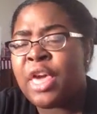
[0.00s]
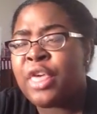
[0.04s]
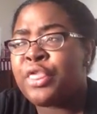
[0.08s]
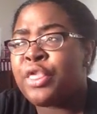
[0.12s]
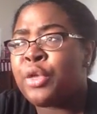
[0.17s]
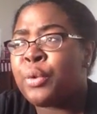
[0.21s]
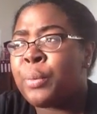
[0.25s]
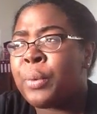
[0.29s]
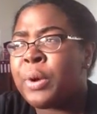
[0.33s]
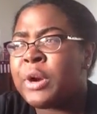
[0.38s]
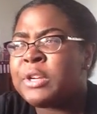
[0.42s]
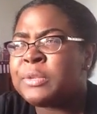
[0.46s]

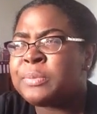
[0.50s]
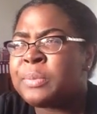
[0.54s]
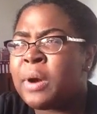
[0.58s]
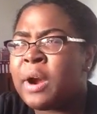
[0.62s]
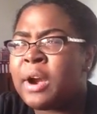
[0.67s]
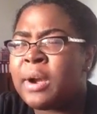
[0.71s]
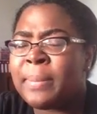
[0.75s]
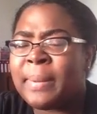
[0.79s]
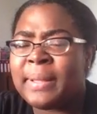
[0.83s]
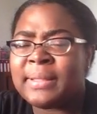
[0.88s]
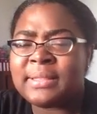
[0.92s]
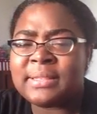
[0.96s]
The worst
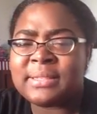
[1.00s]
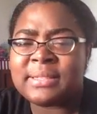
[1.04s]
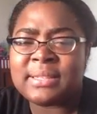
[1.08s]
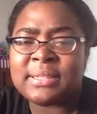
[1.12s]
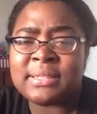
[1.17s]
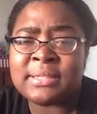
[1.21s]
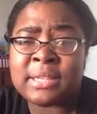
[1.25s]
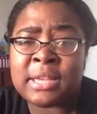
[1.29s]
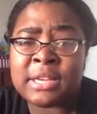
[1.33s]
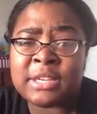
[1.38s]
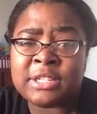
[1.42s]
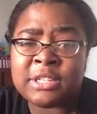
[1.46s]
part about the
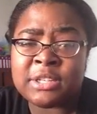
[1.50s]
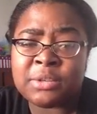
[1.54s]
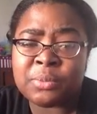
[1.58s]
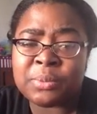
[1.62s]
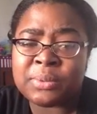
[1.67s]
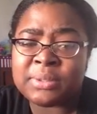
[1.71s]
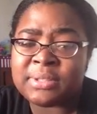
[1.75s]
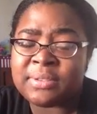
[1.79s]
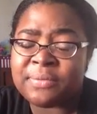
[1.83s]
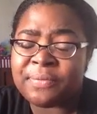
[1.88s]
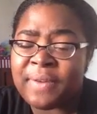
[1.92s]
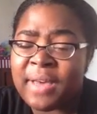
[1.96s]
C-section
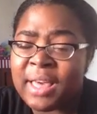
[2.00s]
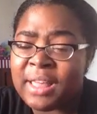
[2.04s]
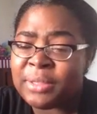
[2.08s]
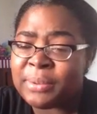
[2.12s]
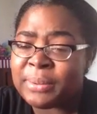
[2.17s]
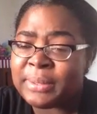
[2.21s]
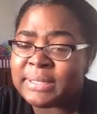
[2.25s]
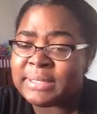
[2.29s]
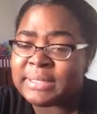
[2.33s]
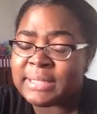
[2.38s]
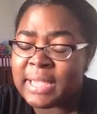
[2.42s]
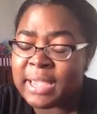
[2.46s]
was the
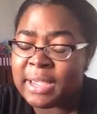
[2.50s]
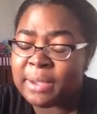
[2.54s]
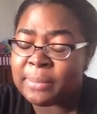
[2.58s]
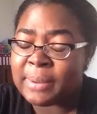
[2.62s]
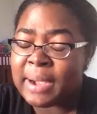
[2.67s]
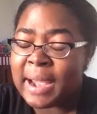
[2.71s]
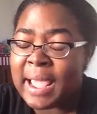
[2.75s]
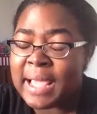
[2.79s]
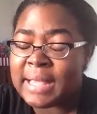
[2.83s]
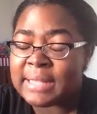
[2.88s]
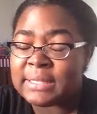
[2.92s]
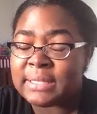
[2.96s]
following day
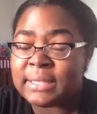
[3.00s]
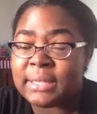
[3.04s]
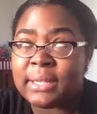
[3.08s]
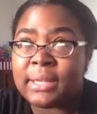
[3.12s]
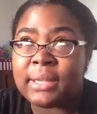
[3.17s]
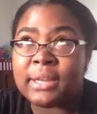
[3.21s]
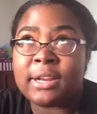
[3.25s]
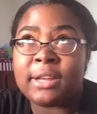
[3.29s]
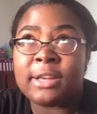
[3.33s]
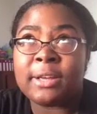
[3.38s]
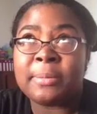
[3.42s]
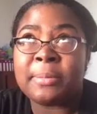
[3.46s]
when I had to
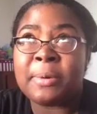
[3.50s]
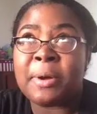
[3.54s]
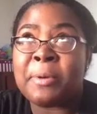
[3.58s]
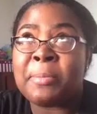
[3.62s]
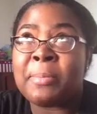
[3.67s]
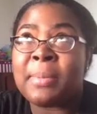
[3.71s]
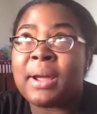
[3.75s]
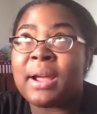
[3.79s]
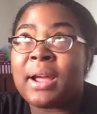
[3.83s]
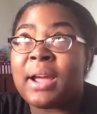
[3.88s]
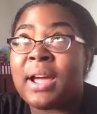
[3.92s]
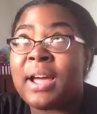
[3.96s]
get up. Oh
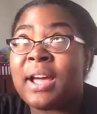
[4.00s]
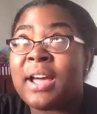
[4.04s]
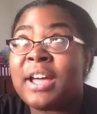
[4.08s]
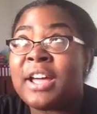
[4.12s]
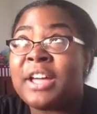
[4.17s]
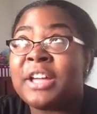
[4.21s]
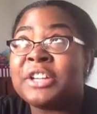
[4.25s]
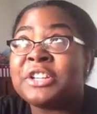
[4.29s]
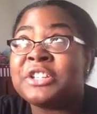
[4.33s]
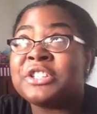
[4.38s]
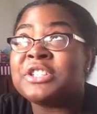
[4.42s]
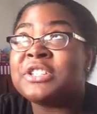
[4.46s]
my
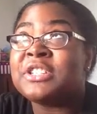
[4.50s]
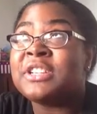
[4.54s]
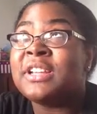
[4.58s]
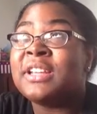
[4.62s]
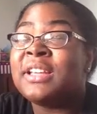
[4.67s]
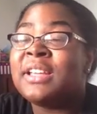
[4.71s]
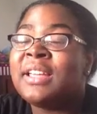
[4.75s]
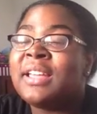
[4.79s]
gosh.